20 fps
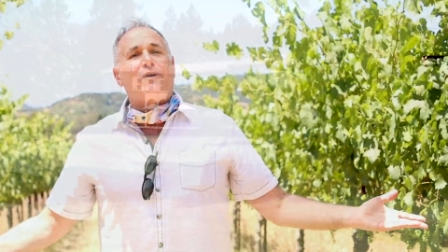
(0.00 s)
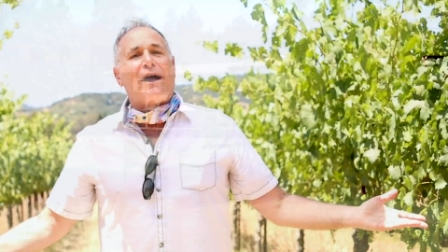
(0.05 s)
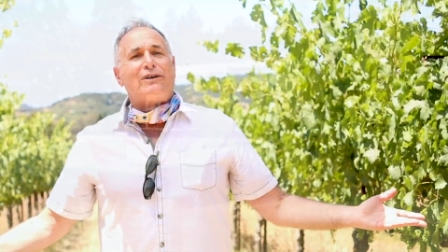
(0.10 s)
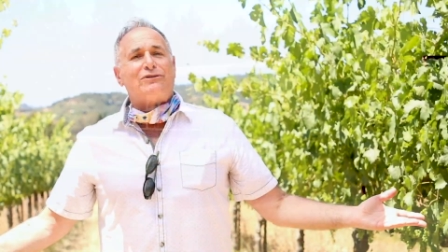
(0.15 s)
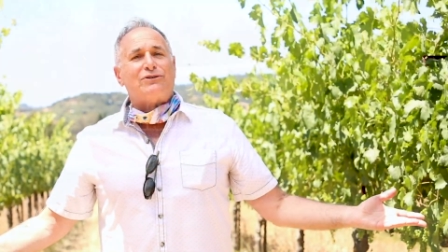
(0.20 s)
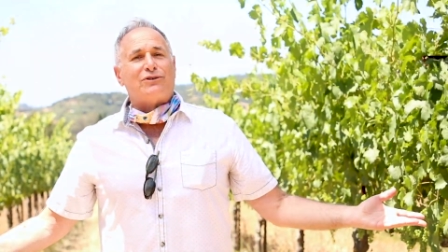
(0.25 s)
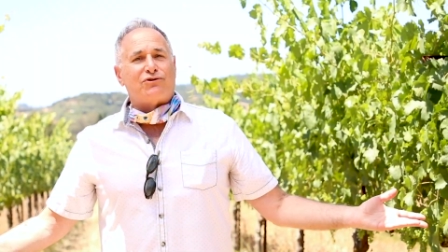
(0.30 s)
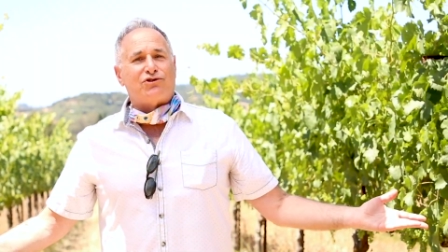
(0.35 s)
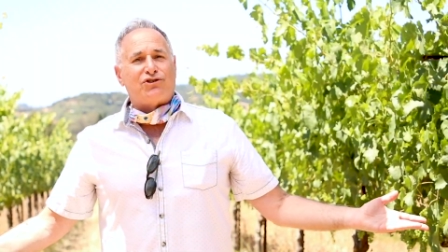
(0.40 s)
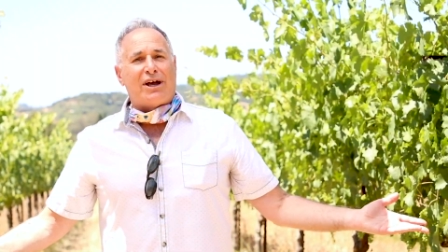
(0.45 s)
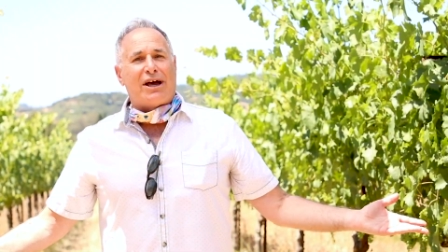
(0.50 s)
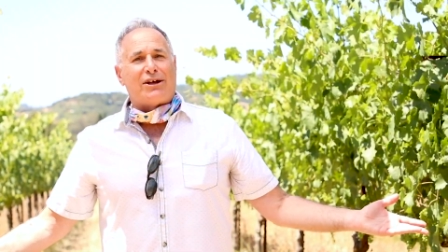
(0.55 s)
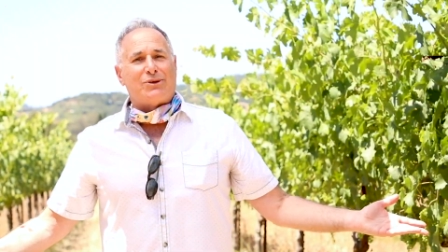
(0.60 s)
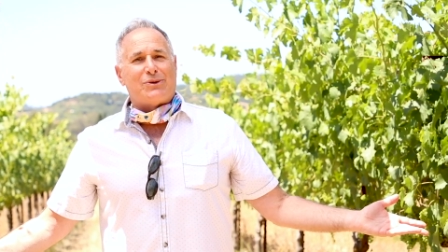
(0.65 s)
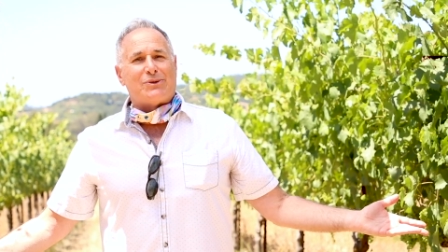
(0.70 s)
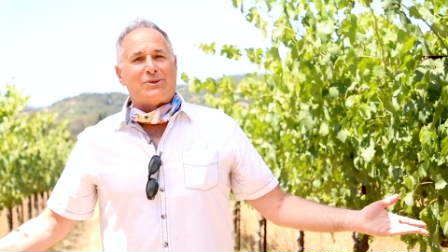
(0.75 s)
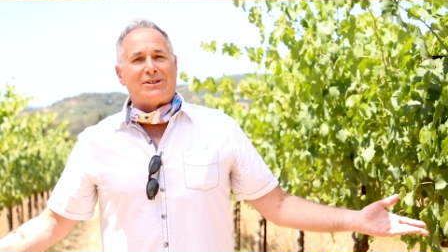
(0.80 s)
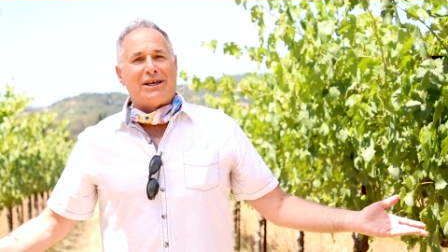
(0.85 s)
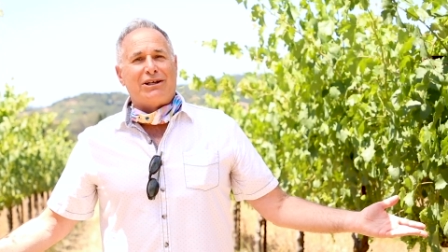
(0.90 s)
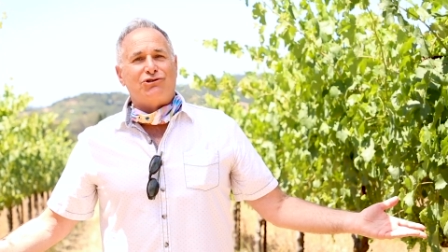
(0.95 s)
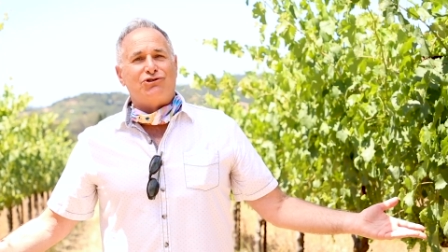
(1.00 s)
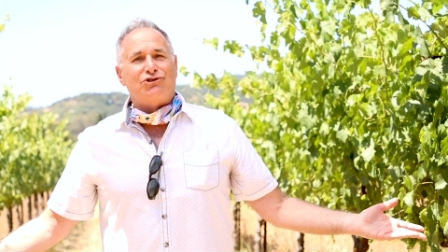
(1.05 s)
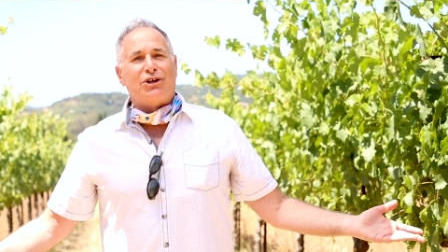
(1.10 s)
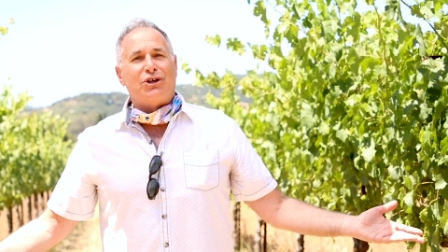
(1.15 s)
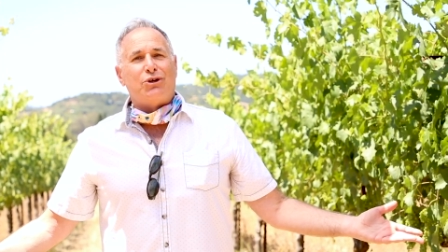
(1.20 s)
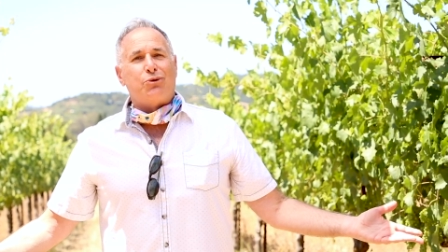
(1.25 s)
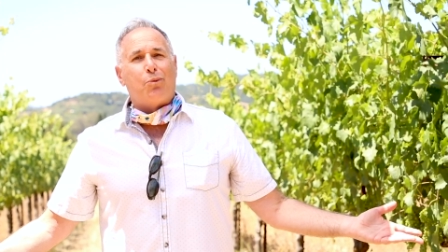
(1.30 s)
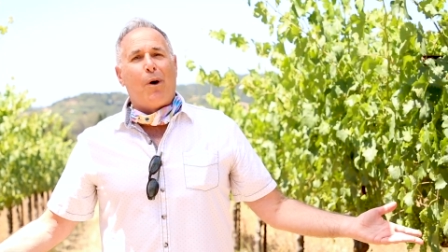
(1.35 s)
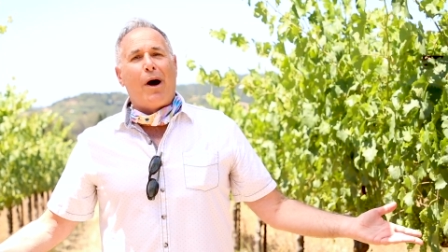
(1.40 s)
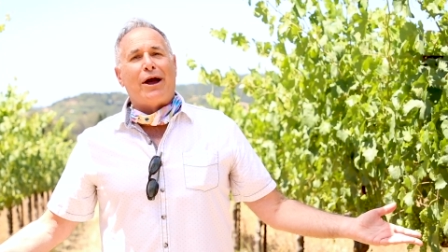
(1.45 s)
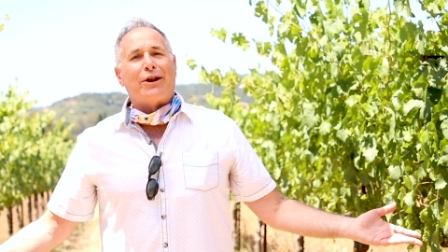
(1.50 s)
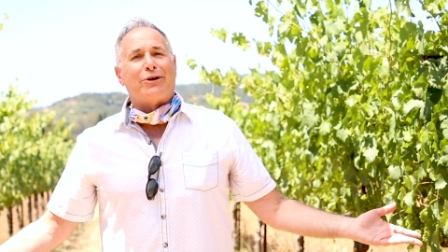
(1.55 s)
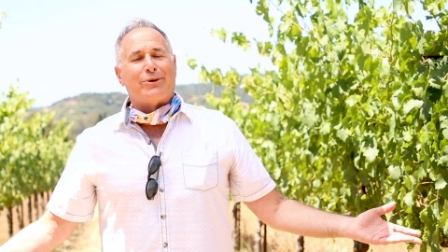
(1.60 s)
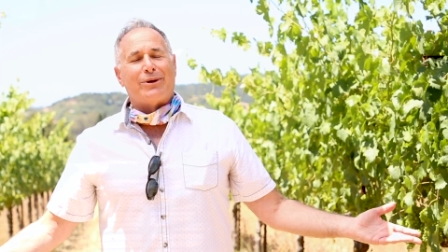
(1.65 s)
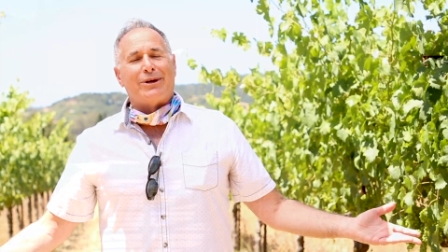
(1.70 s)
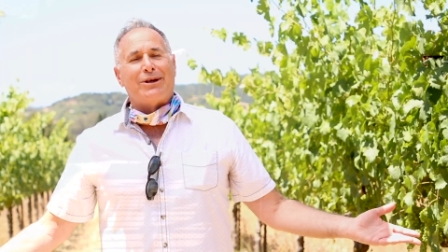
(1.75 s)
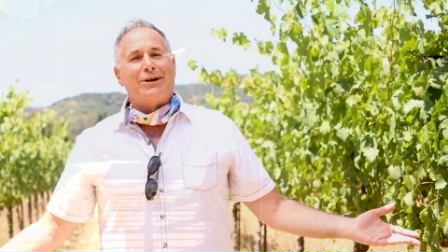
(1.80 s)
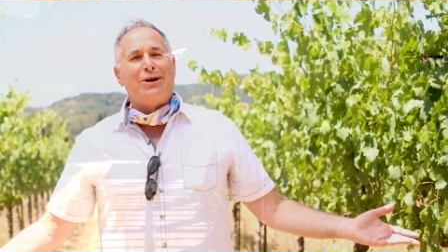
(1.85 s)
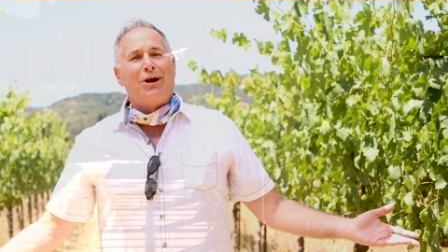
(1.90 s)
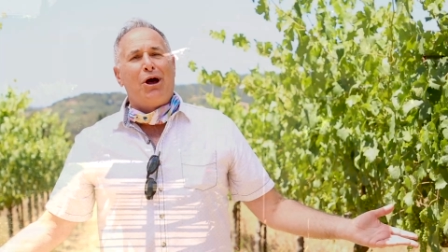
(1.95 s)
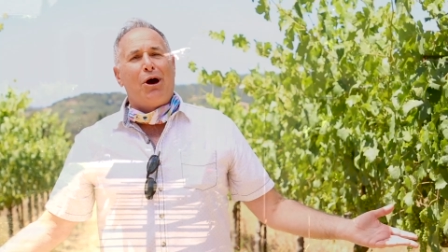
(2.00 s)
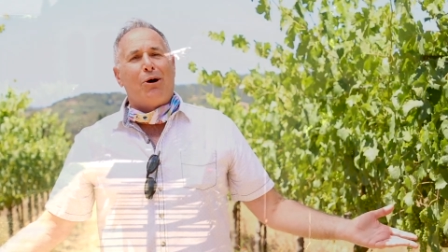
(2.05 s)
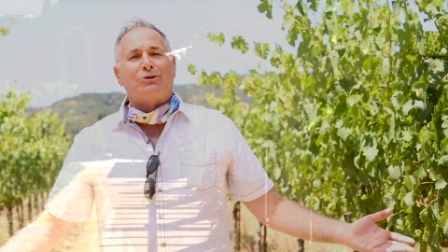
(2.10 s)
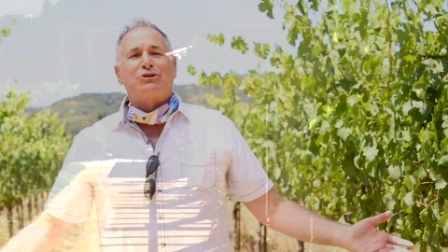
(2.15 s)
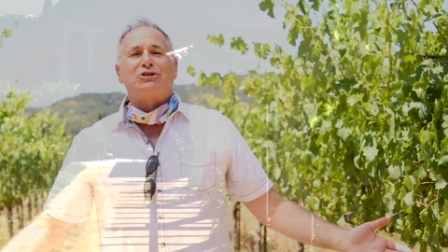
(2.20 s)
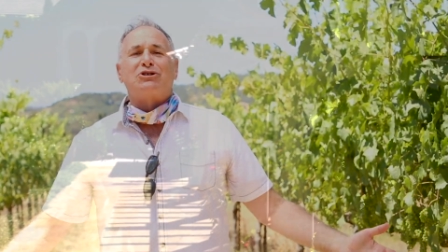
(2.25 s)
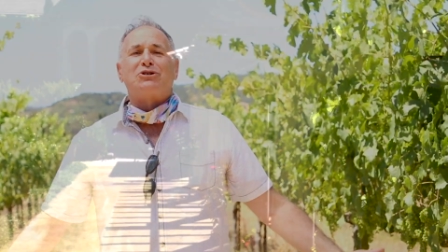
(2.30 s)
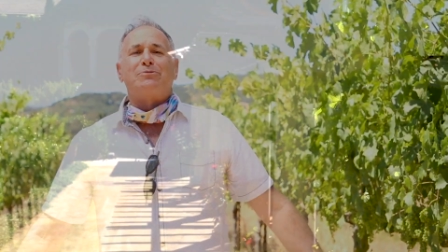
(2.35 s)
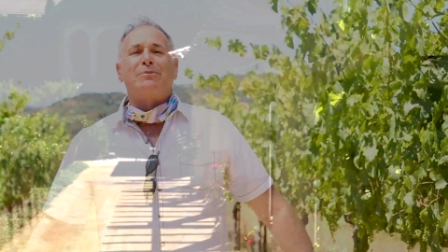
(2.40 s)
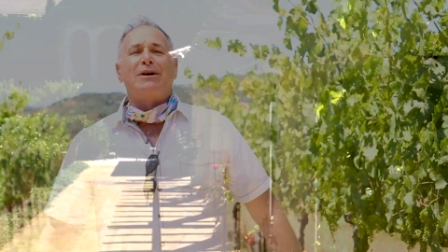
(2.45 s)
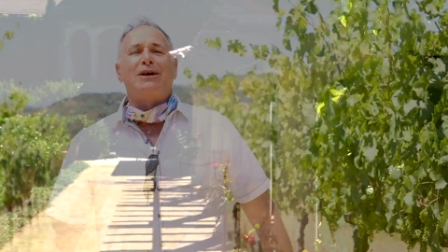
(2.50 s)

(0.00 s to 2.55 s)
grounds of Chateau St. Jean Winery, which has